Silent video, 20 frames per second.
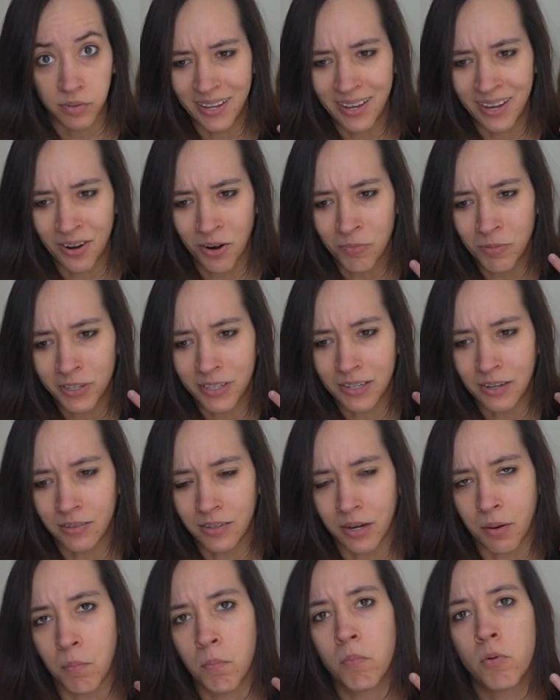It almost sounds
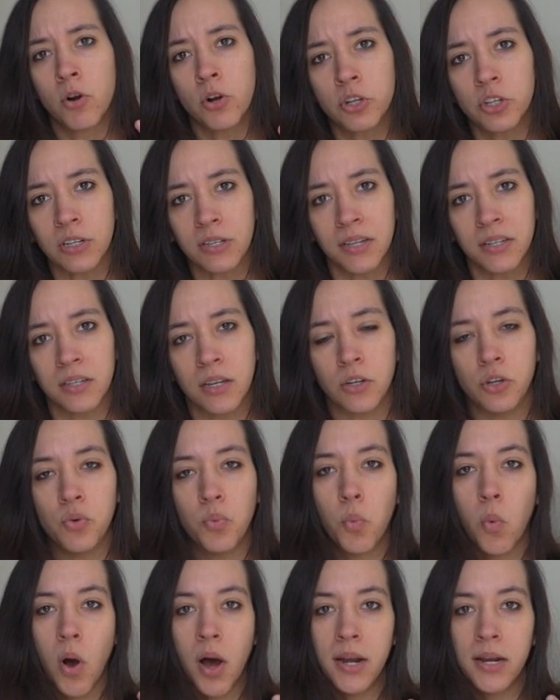like merciless, like you
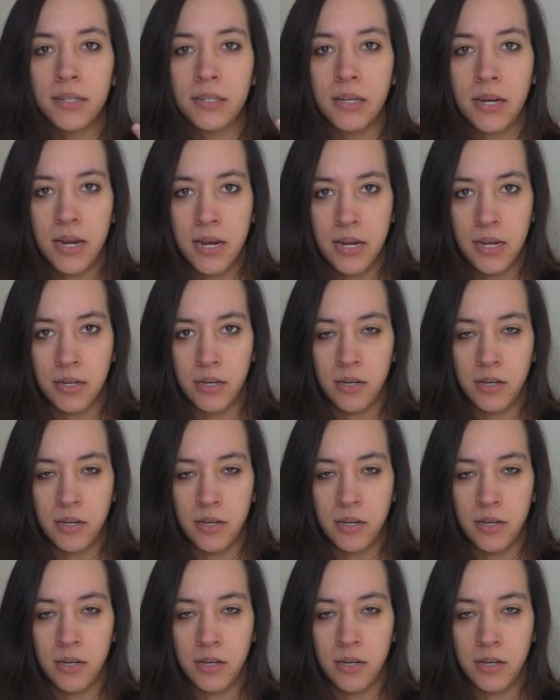want it to end,